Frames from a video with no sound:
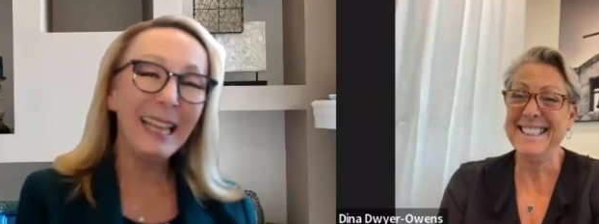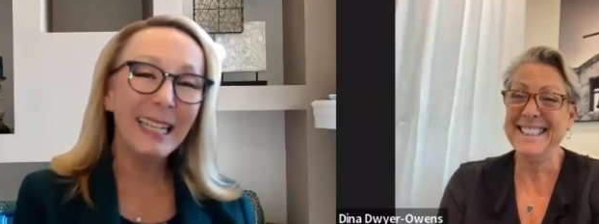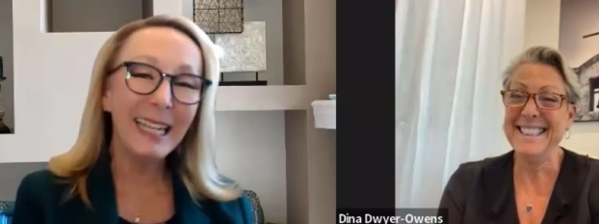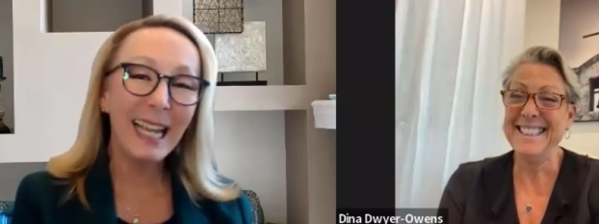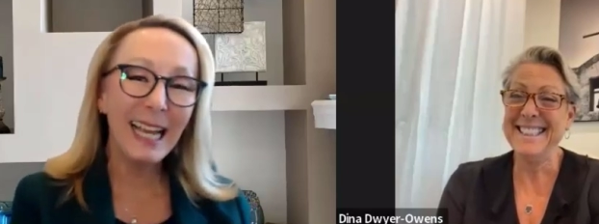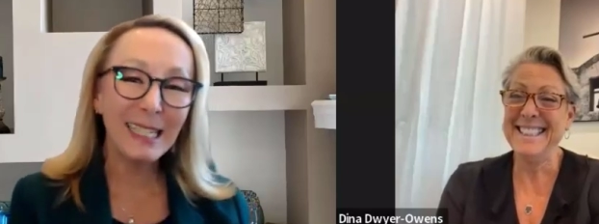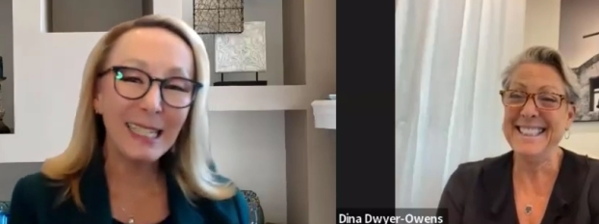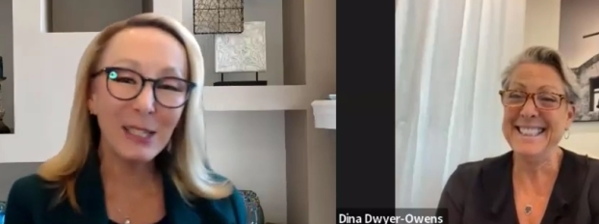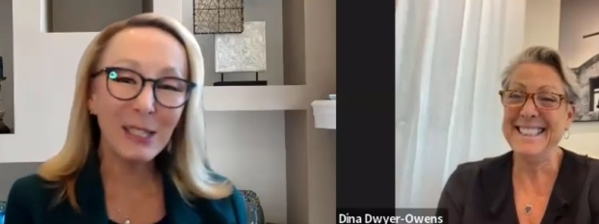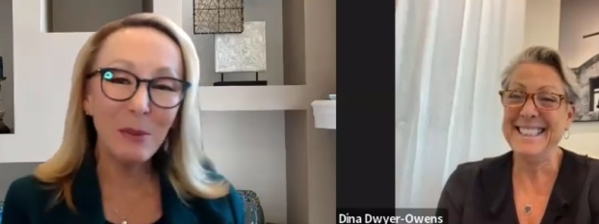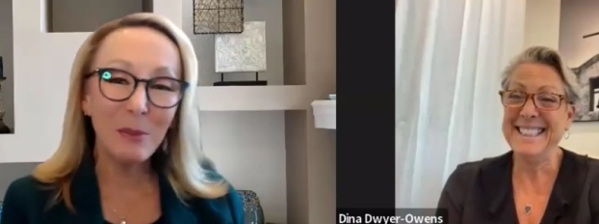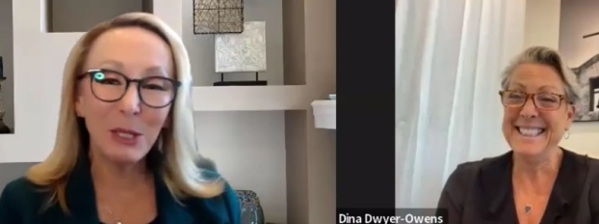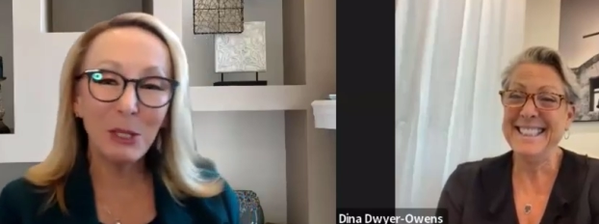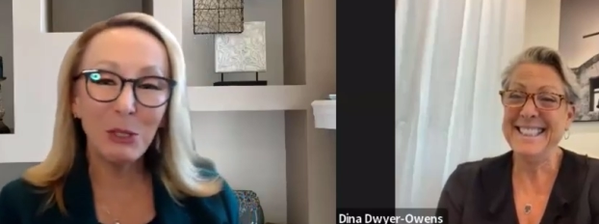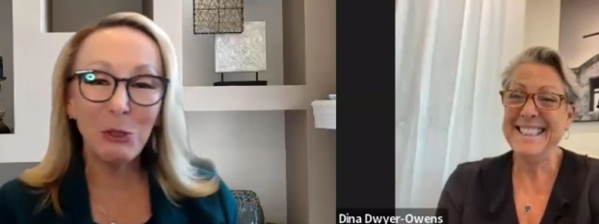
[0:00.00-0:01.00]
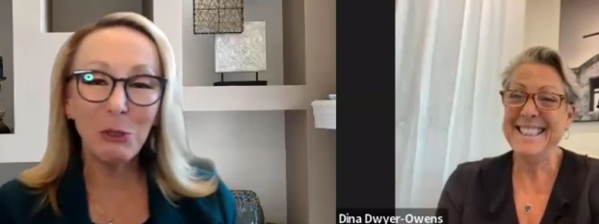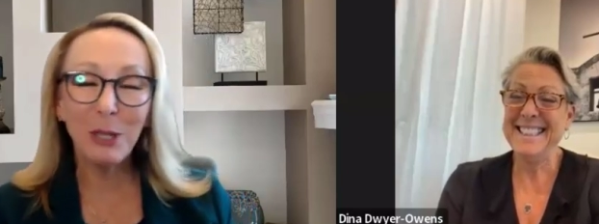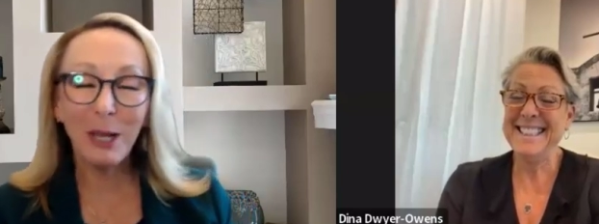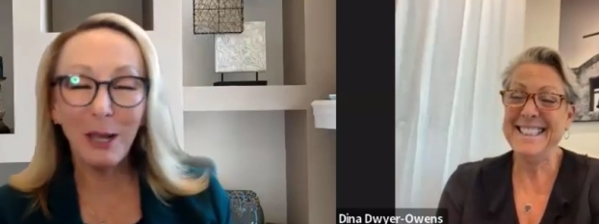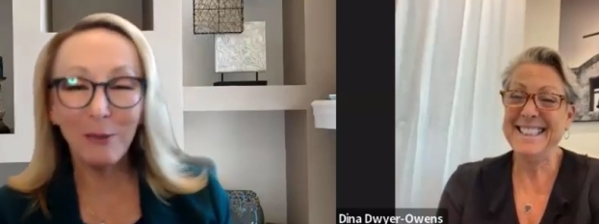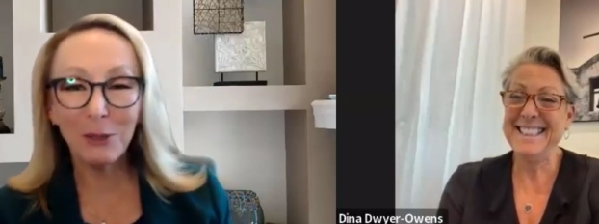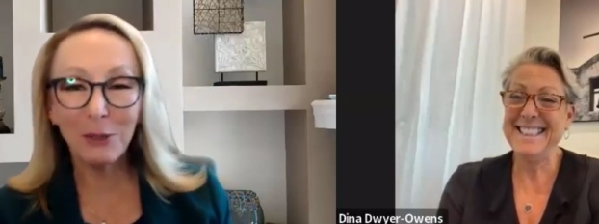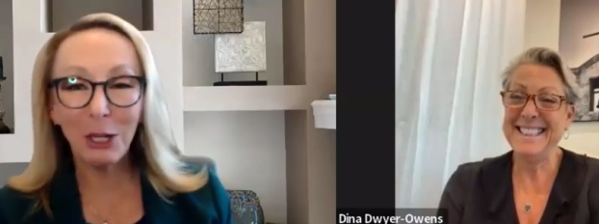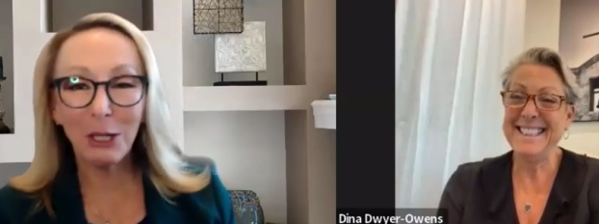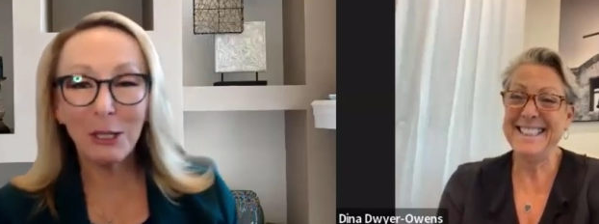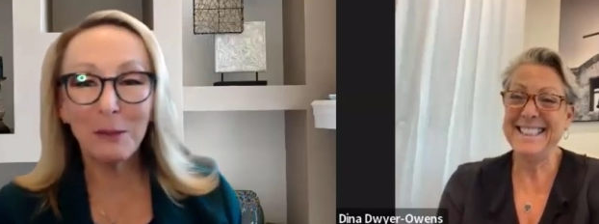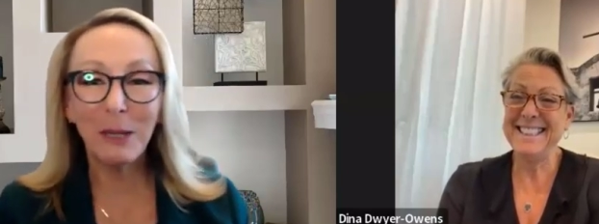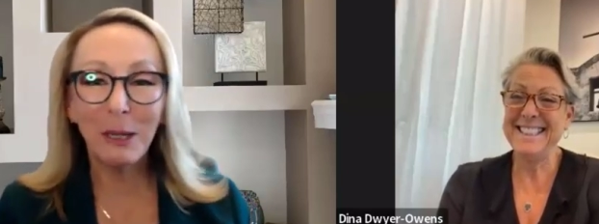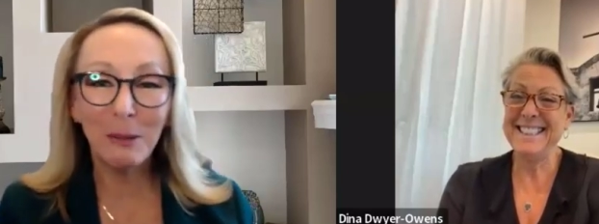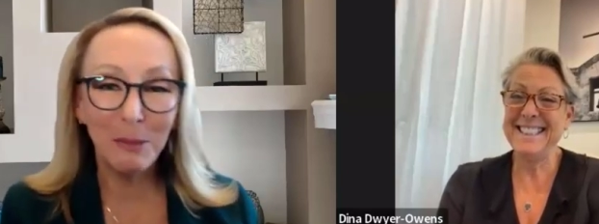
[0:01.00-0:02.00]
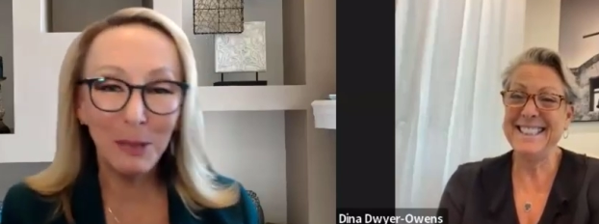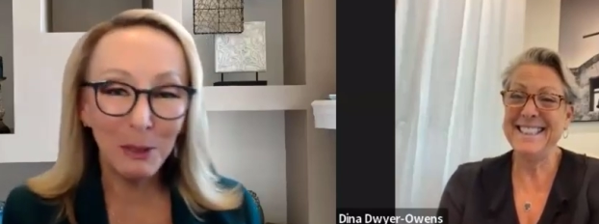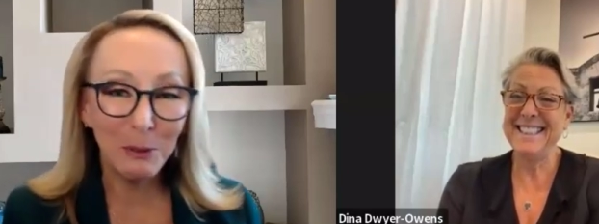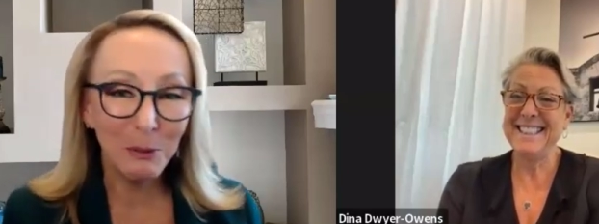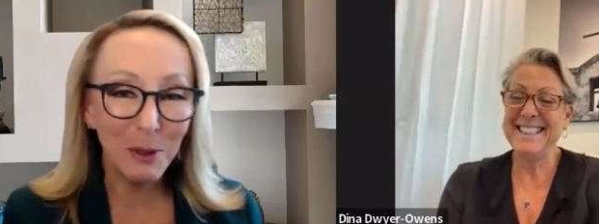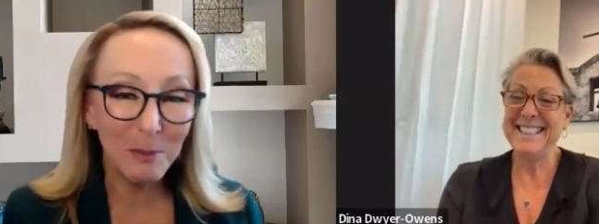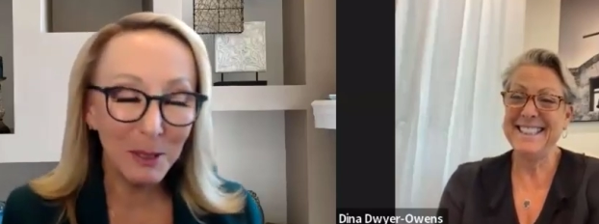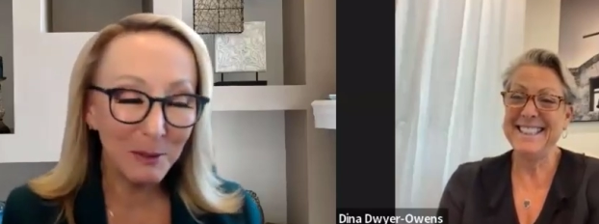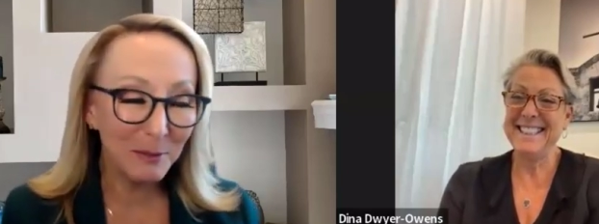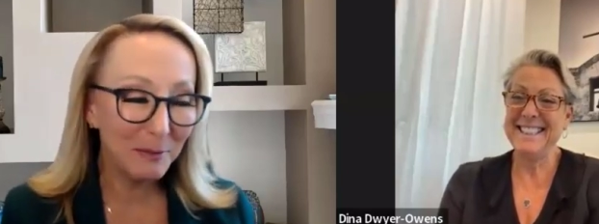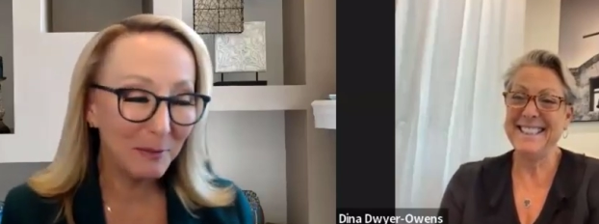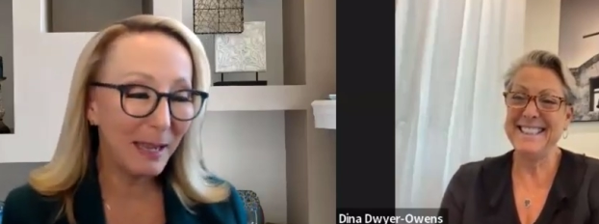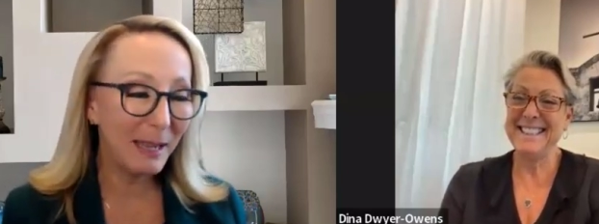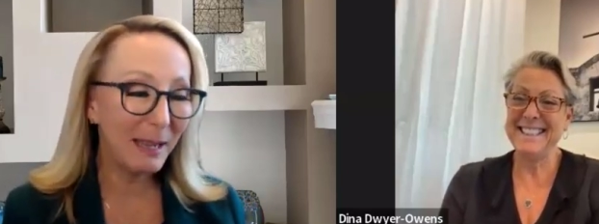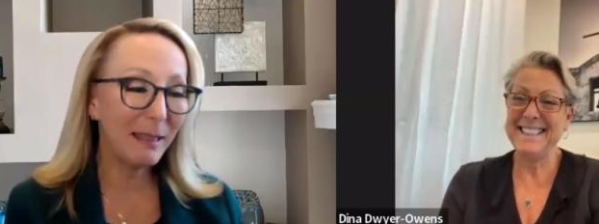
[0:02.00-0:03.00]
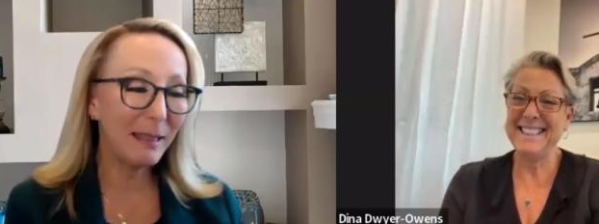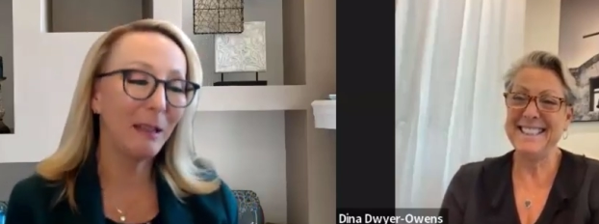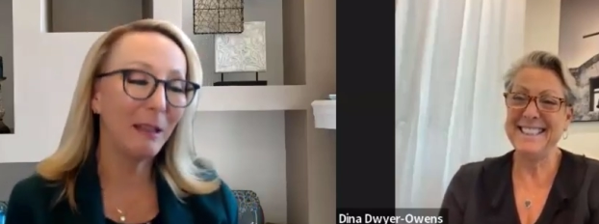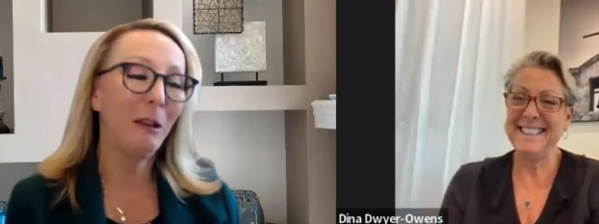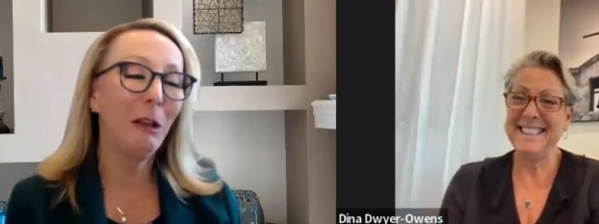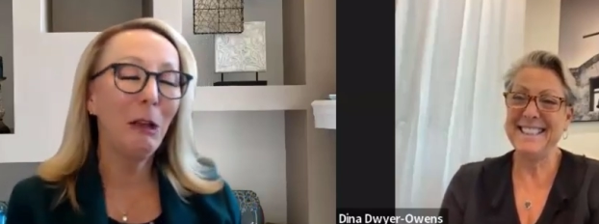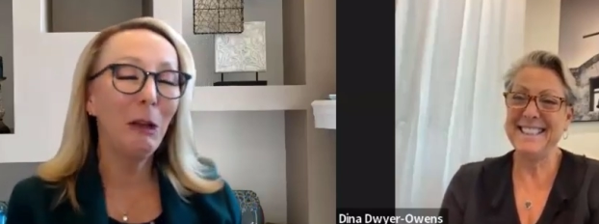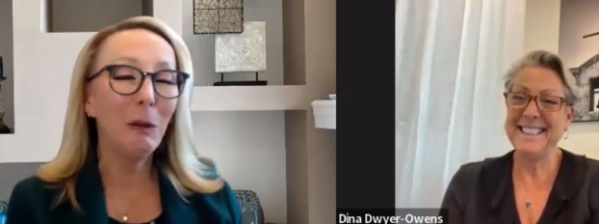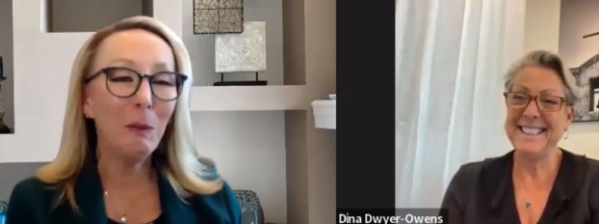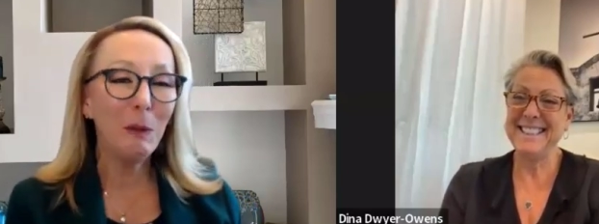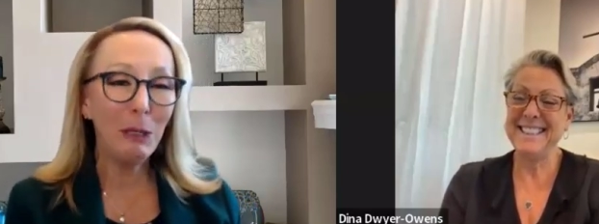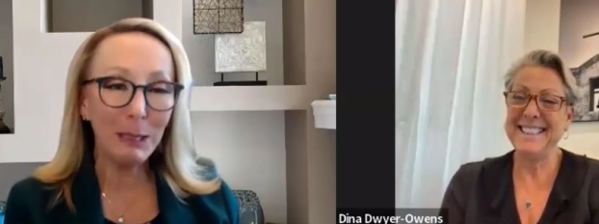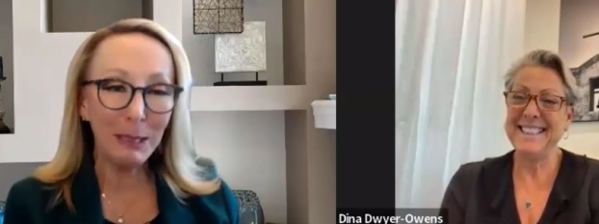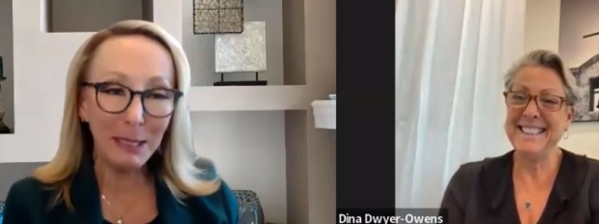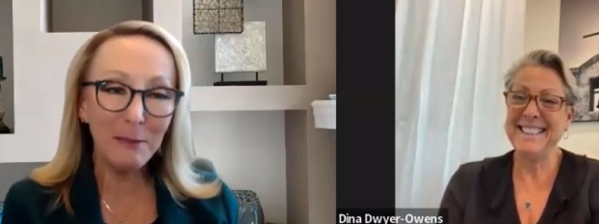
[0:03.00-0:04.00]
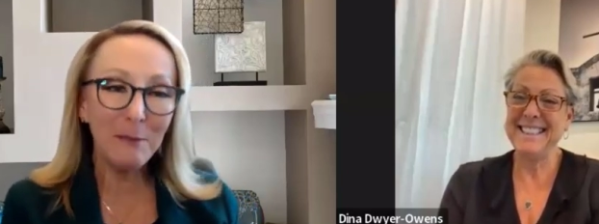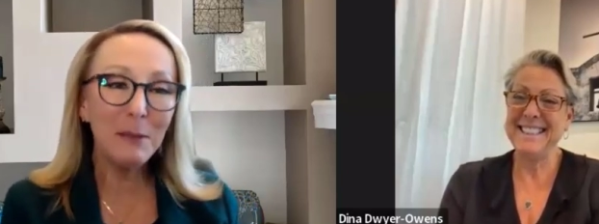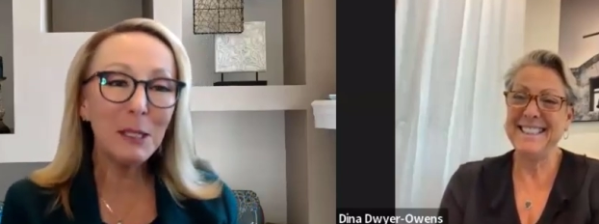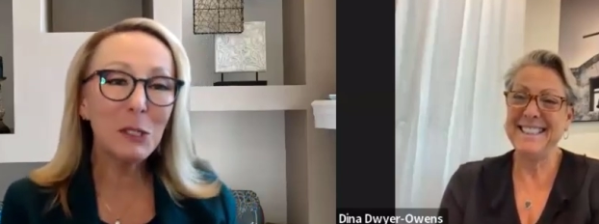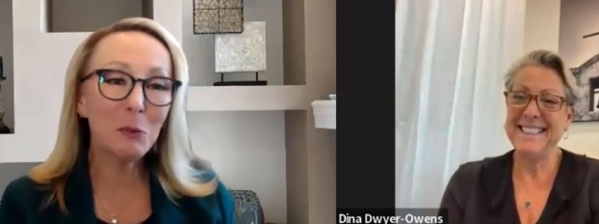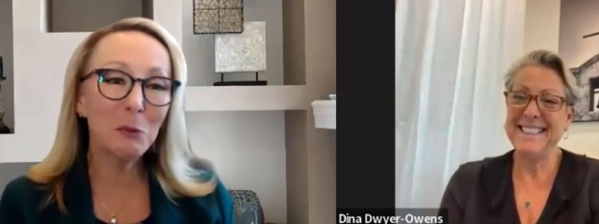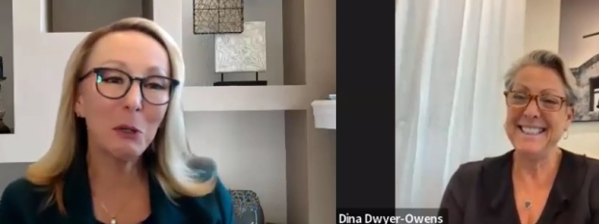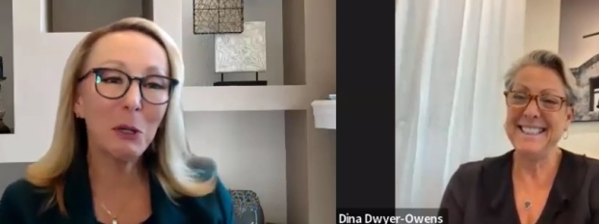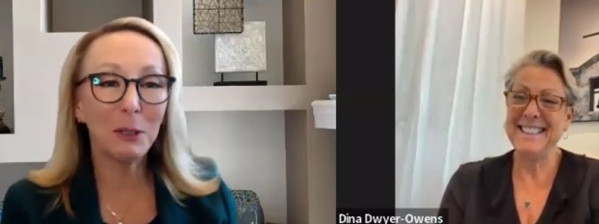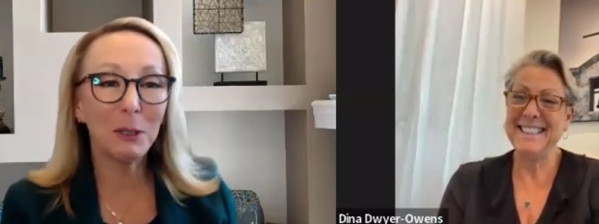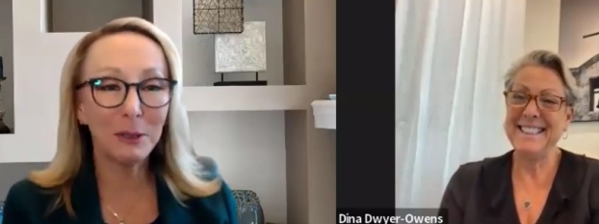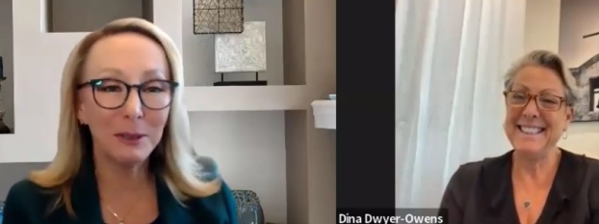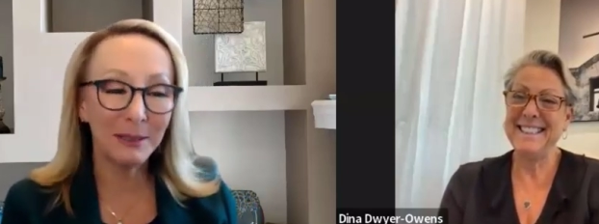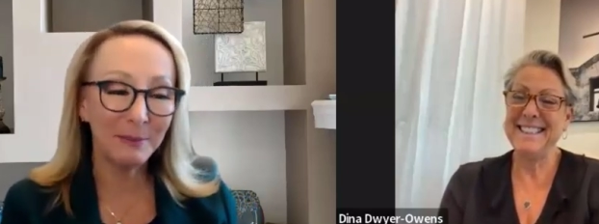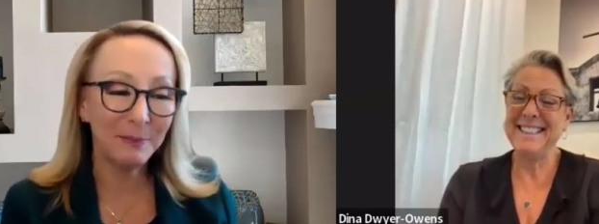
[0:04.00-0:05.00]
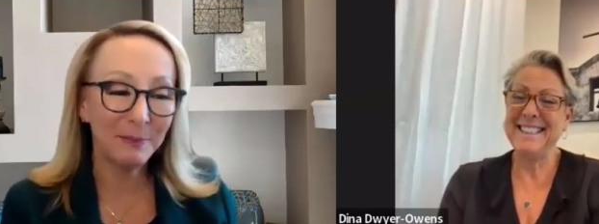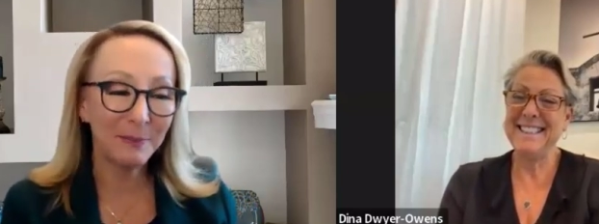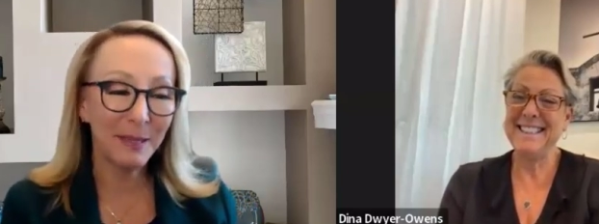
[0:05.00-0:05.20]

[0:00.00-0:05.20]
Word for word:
Speaker 1: and then, lastly, because you and I have talked about being women of faith, when you leave this world